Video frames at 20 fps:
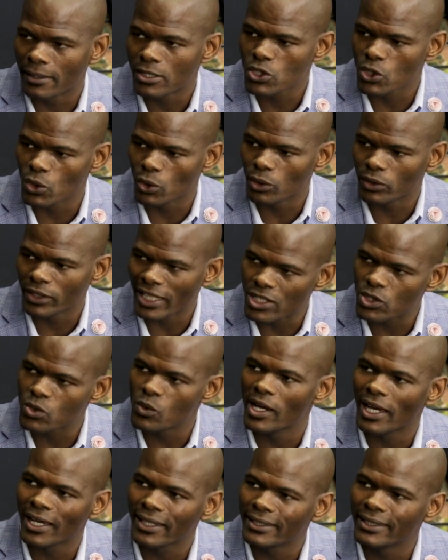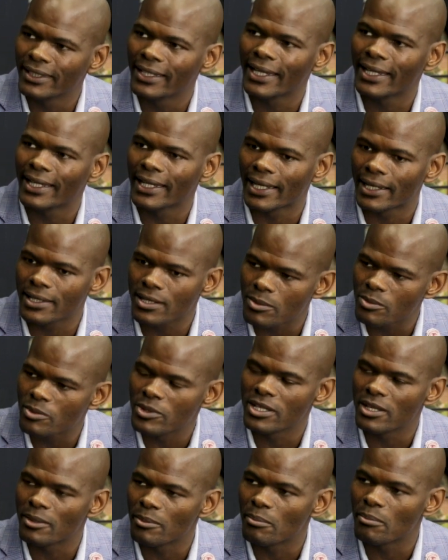So that's where I think an
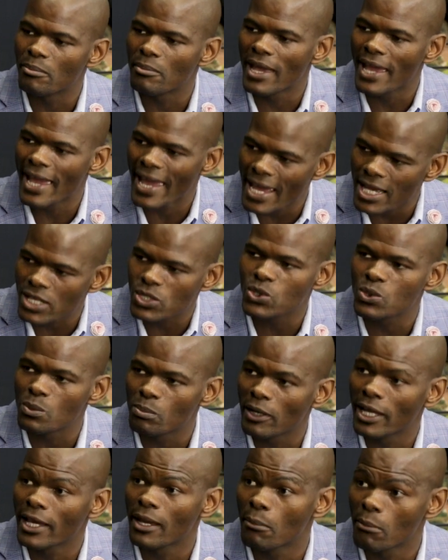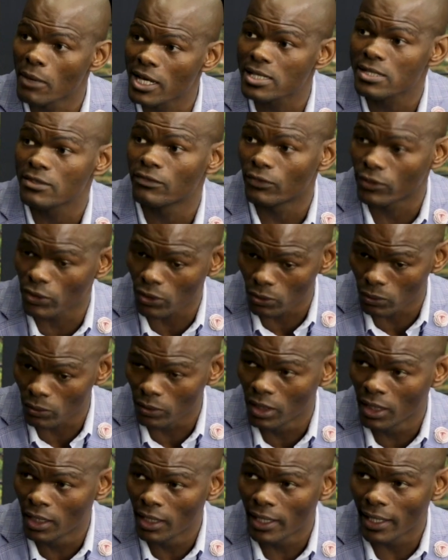entrepreneur has to play a massive role.
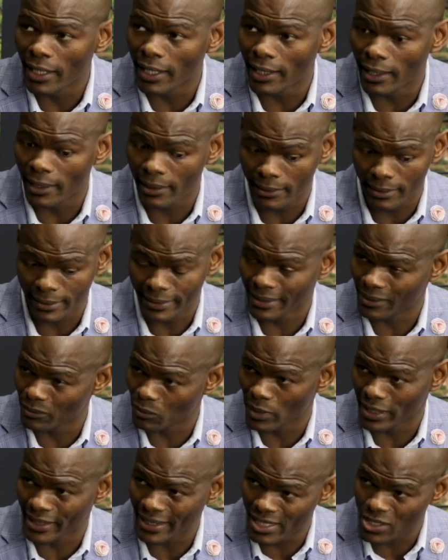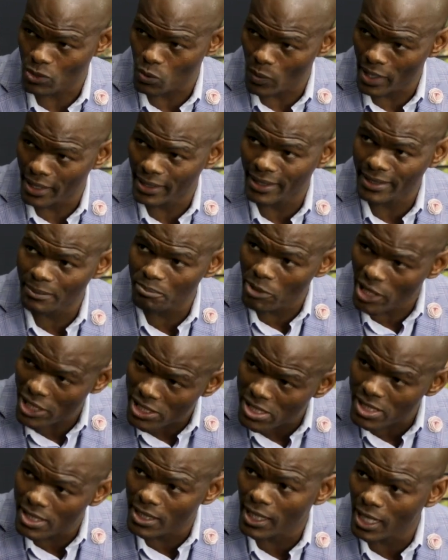That's where that
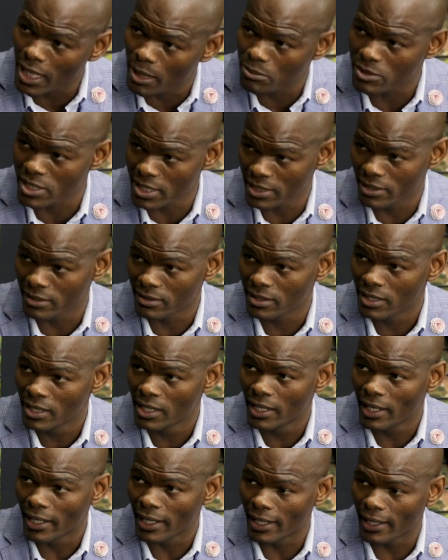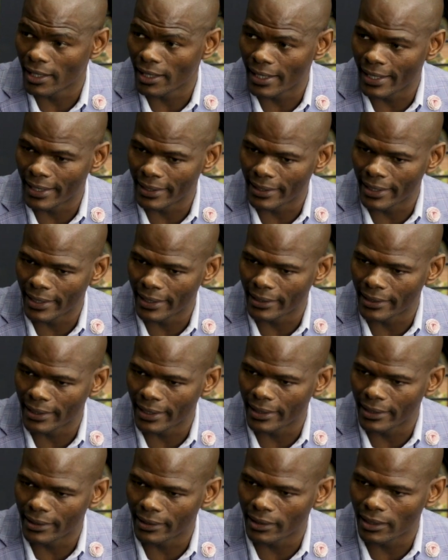passion comes in,
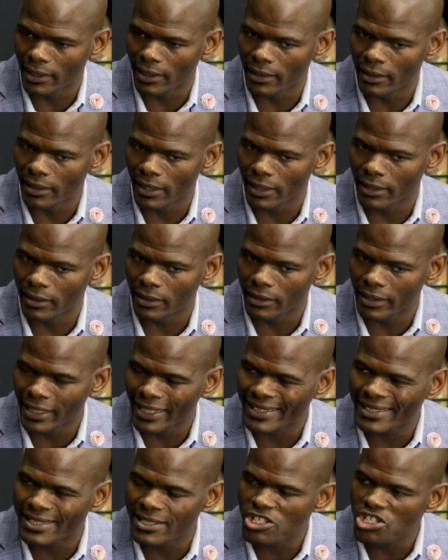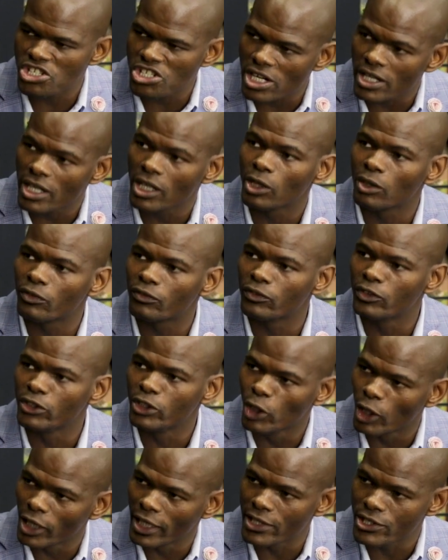and that sharing of
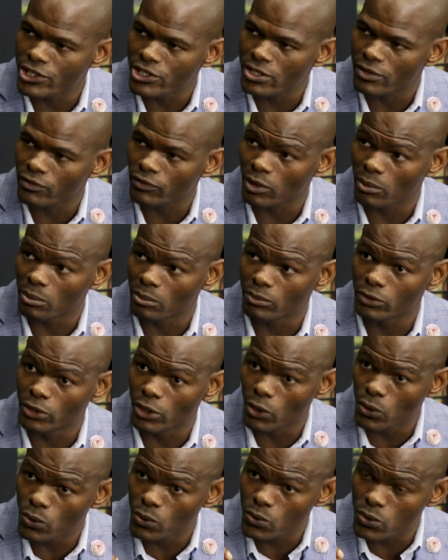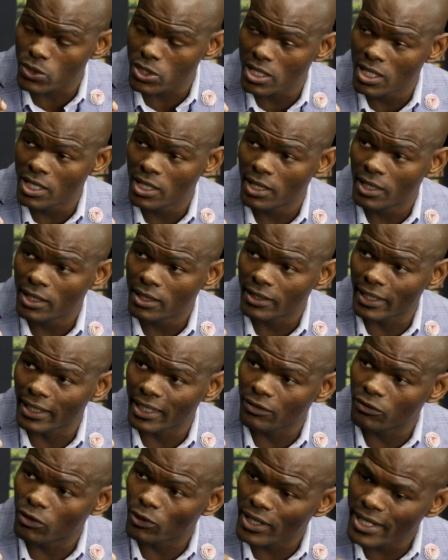knowledge from those that
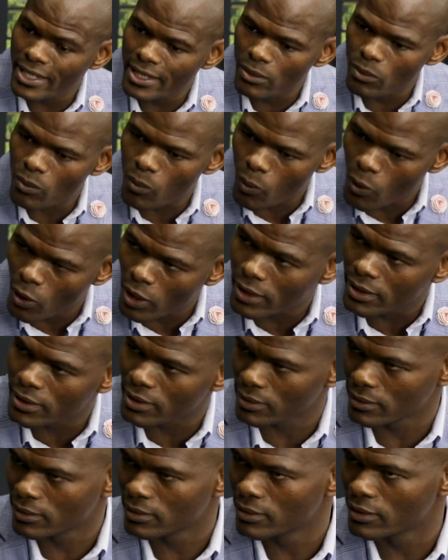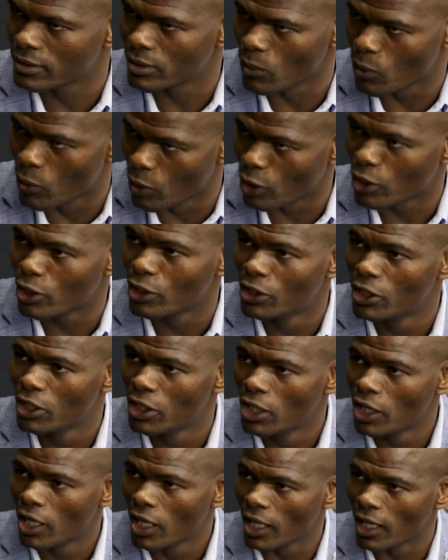have already walked the walk,
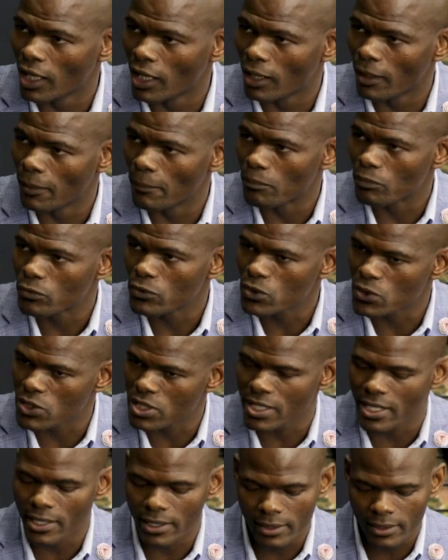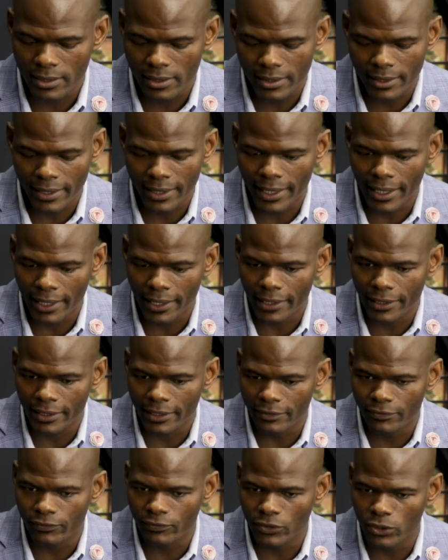to say,
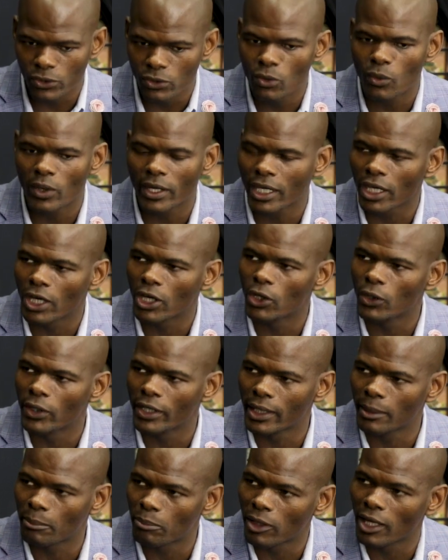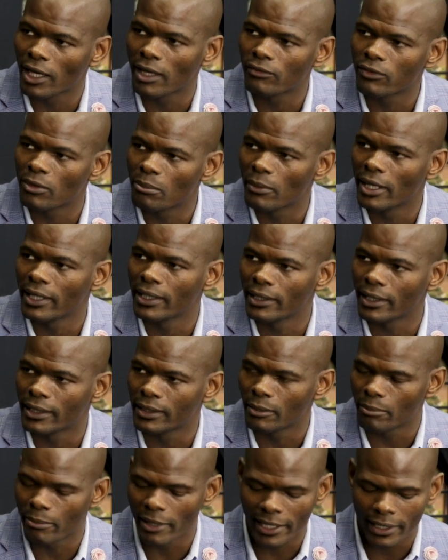if you want to go and apply for money
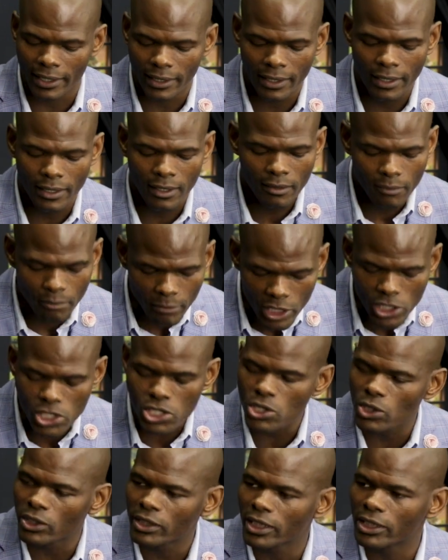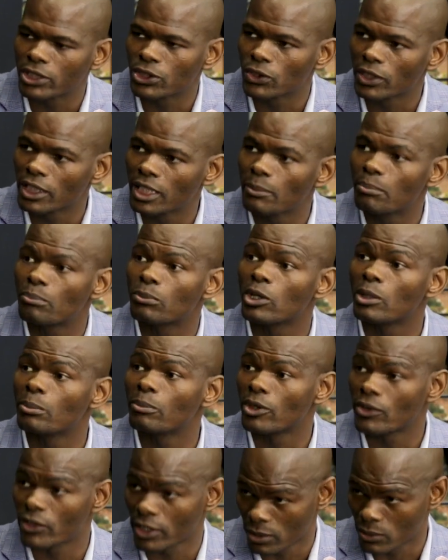at the bank, make sure that you keep
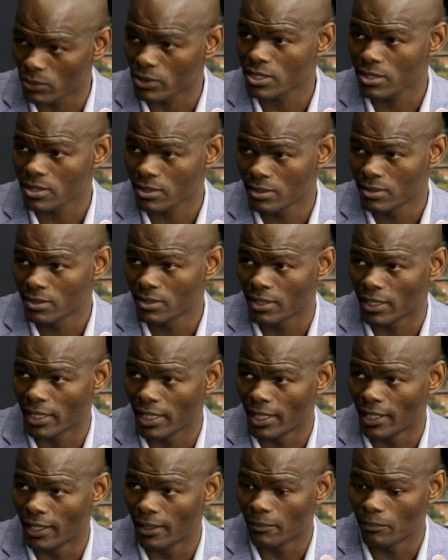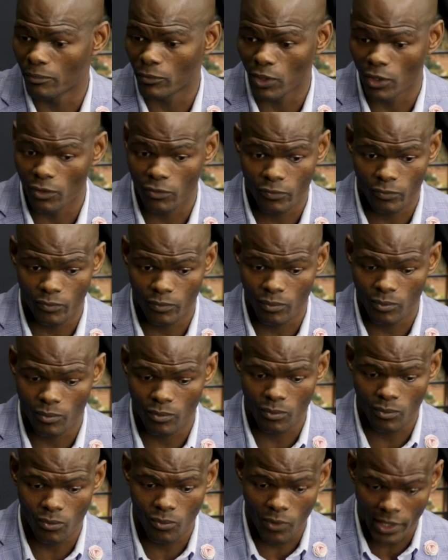proper records of
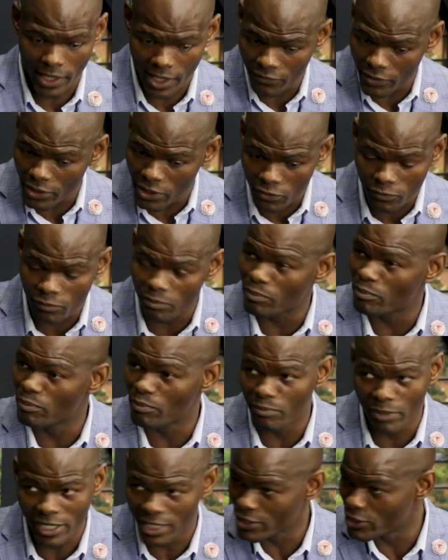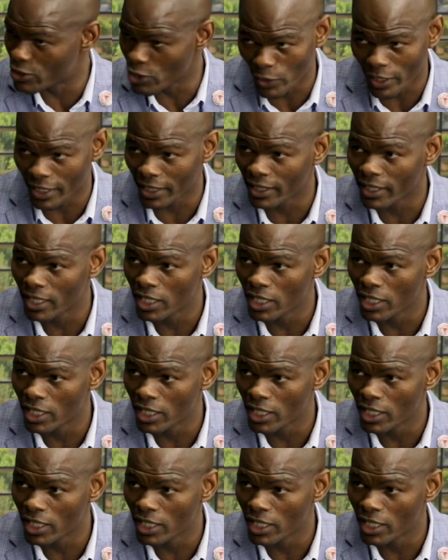whatever you've been doing.